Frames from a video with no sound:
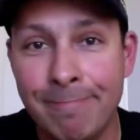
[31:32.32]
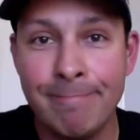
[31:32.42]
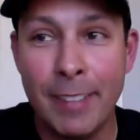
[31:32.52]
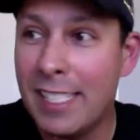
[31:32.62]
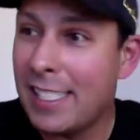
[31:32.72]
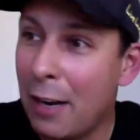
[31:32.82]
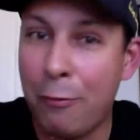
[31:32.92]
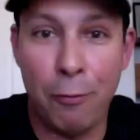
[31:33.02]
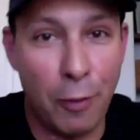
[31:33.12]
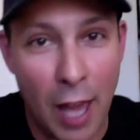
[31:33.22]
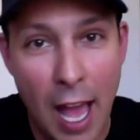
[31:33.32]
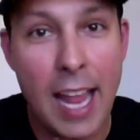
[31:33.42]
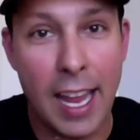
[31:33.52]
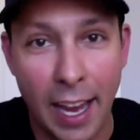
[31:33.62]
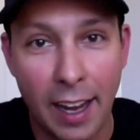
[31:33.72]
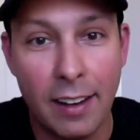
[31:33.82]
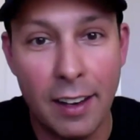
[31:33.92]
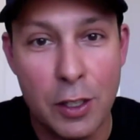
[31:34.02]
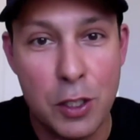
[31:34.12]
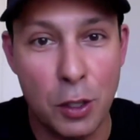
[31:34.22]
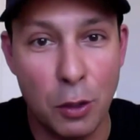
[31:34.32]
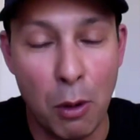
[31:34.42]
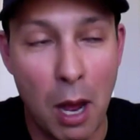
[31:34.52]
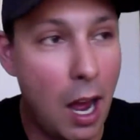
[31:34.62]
instead of flying to